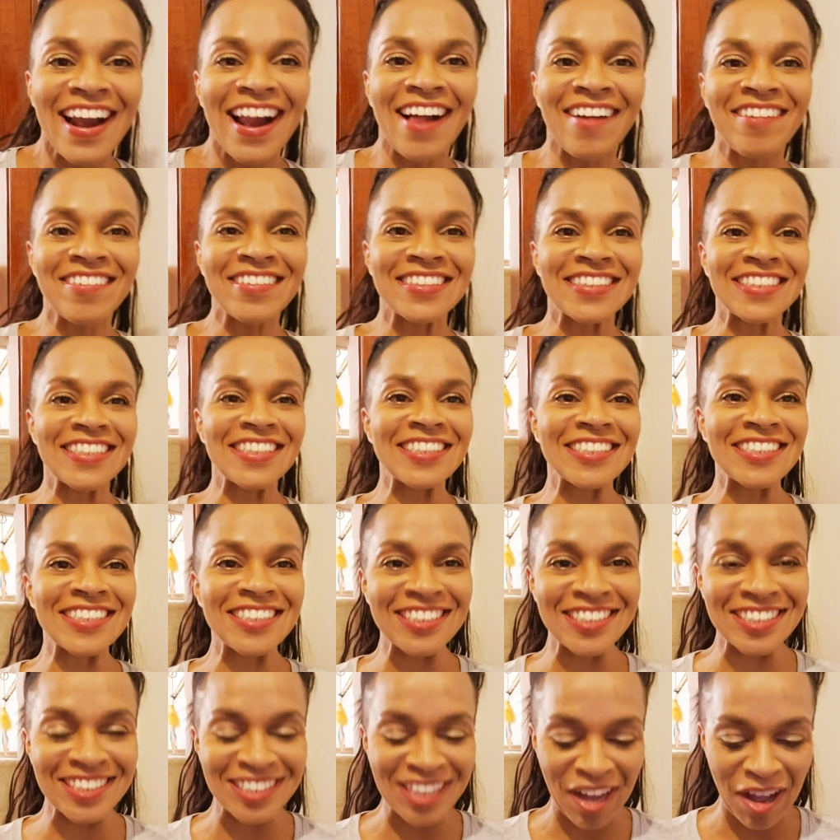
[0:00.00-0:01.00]
I was like,
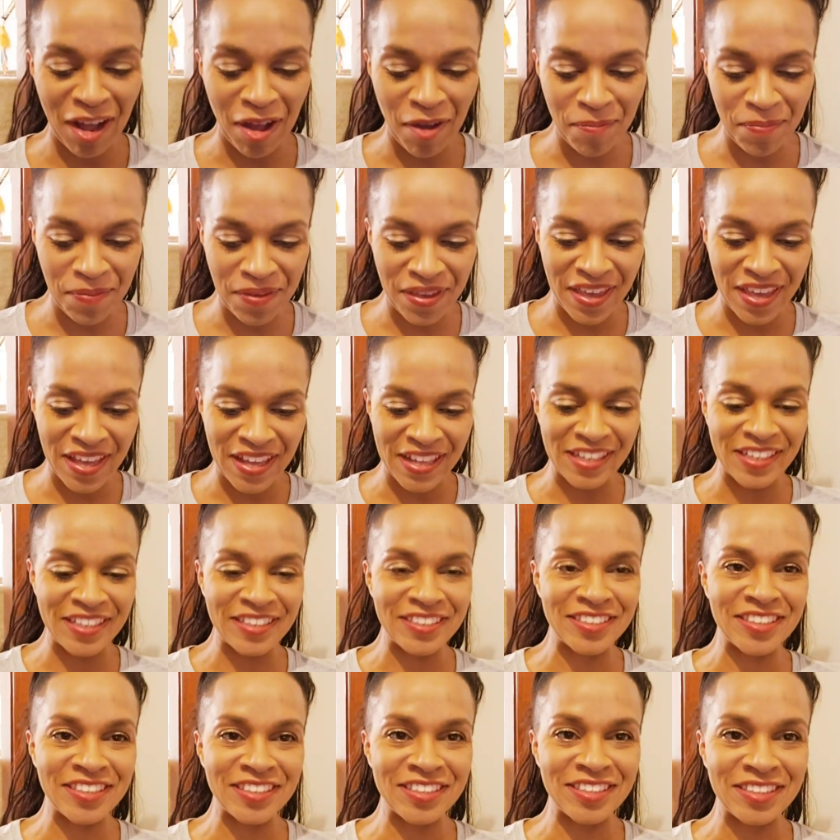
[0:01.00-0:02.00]
stop
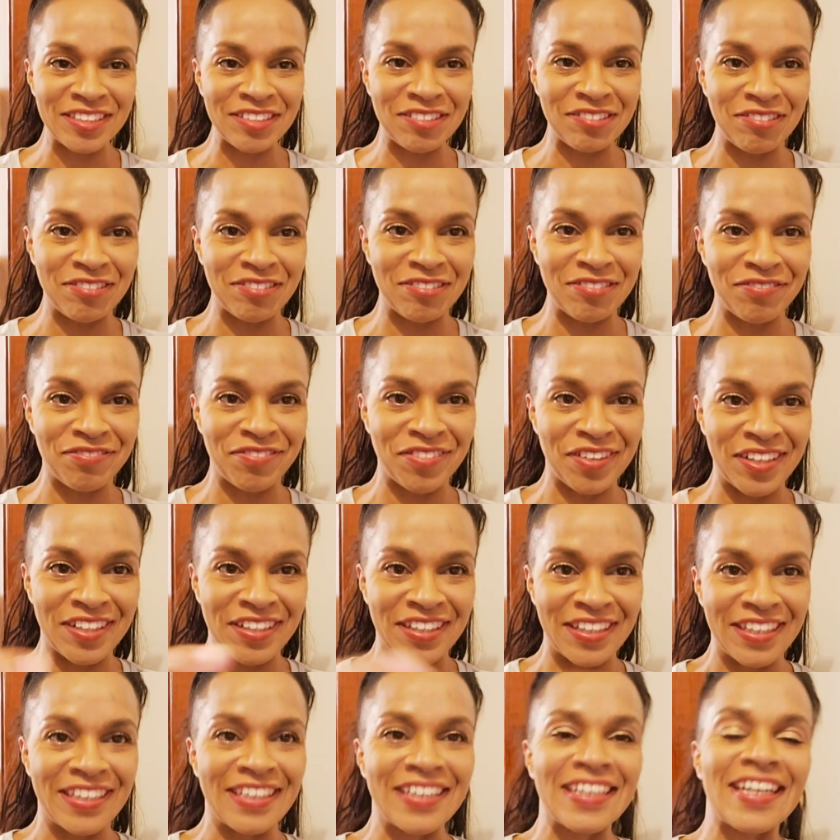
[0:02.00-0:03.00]
it. She's so
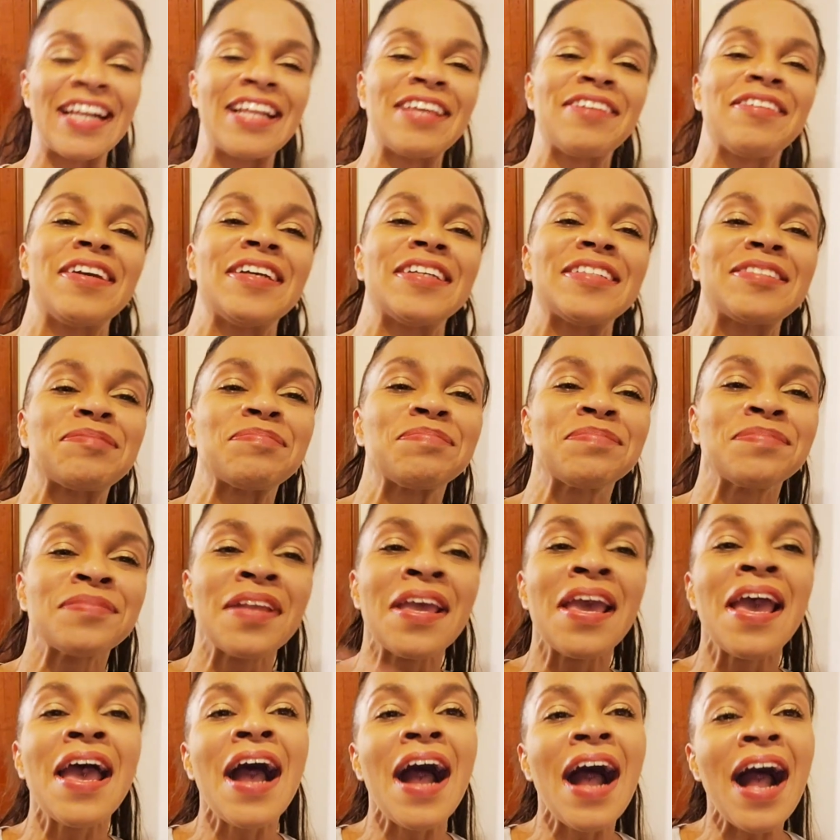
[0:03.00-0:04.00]
funny. Anyways,
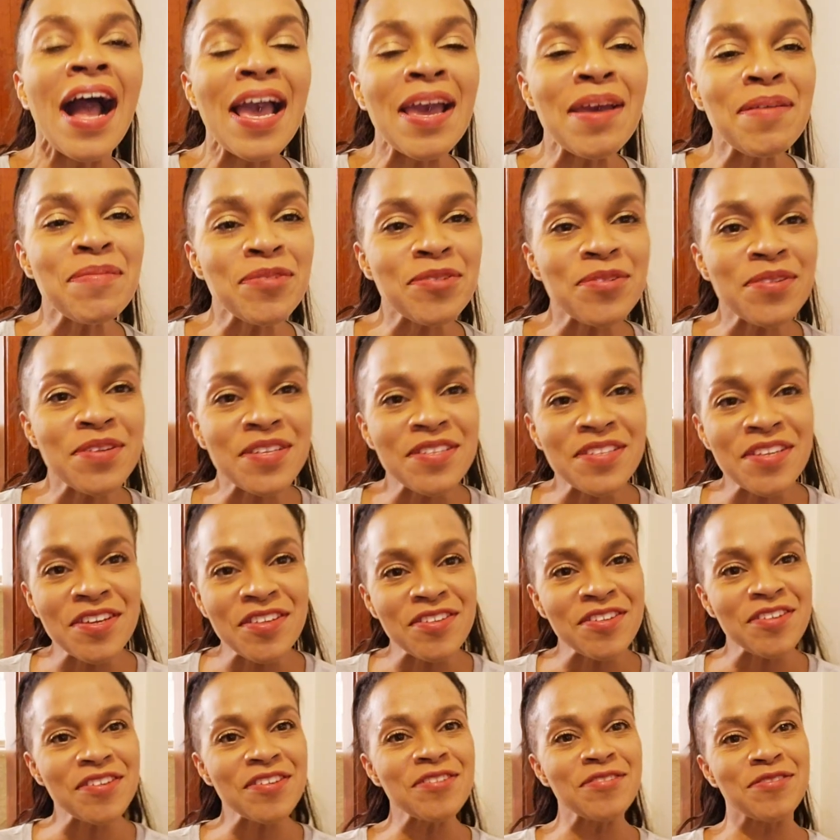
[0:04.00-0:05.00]
I am doing
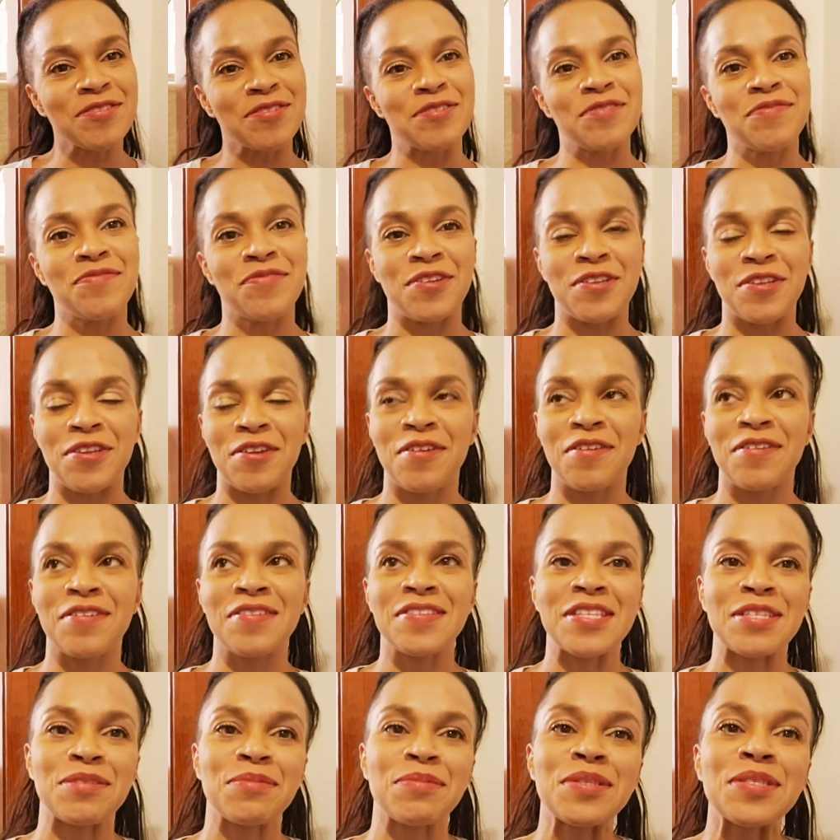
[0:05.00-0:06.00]
another YouTube video.
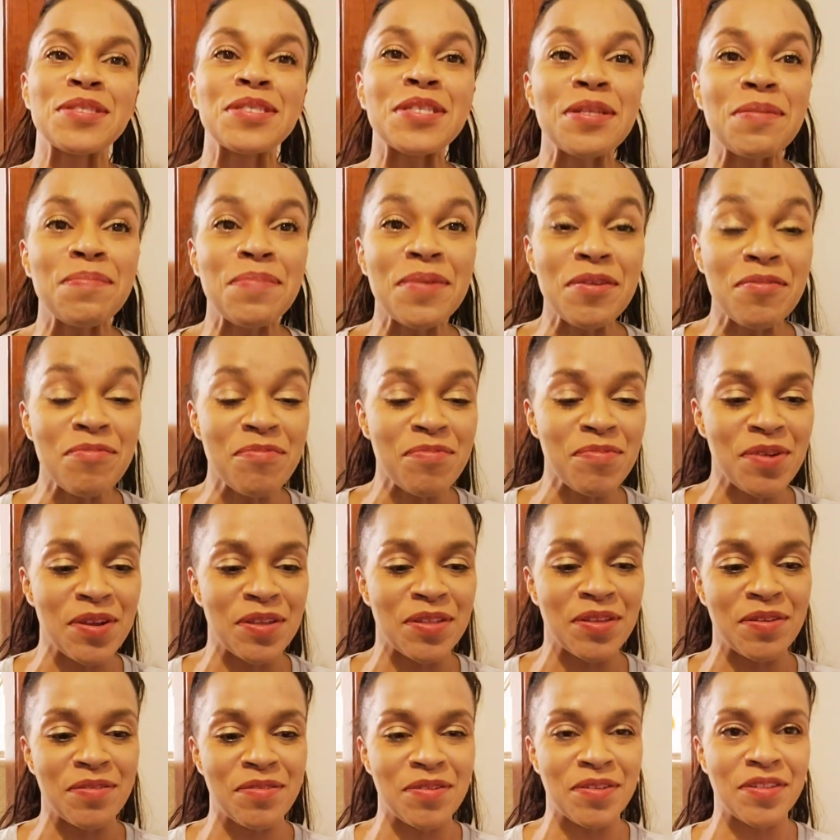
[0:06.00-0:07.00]
This one's going to be
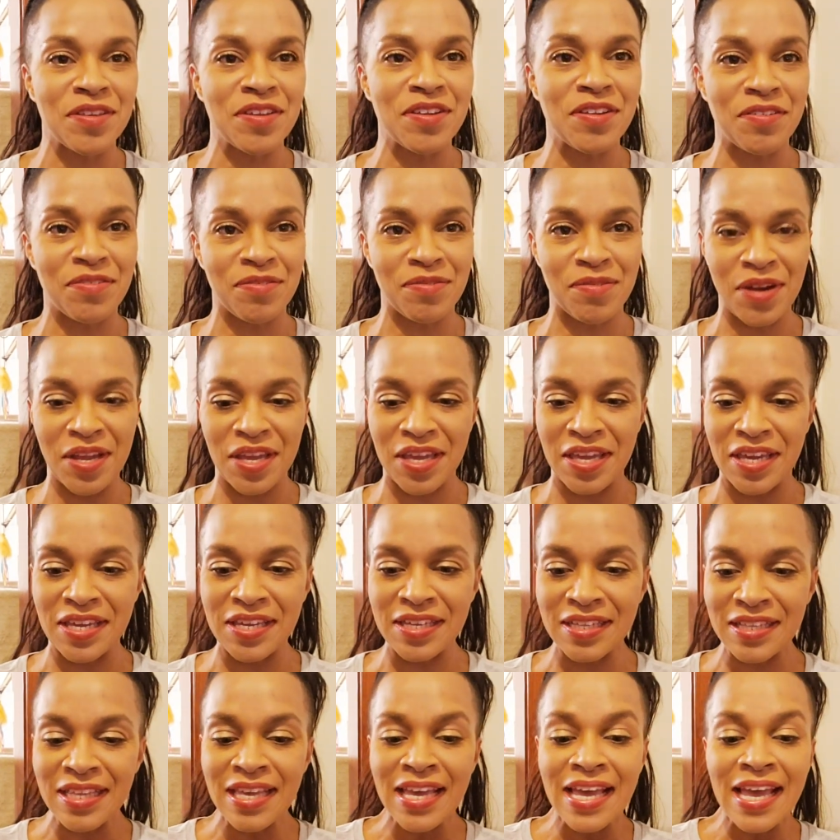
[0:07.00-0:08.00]
really, really
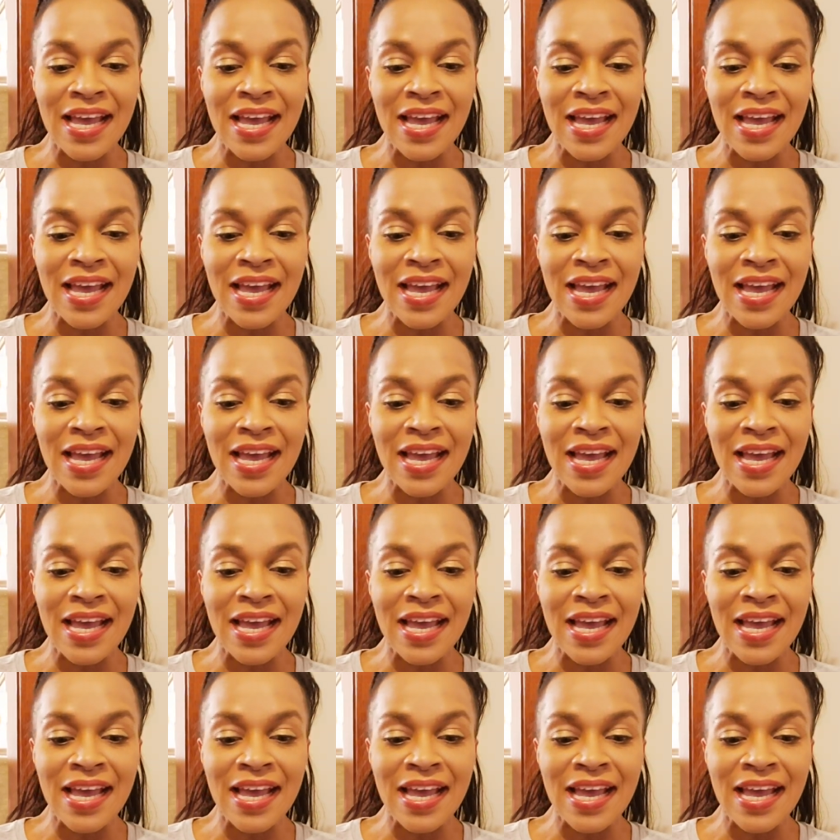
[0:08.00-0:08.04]
great.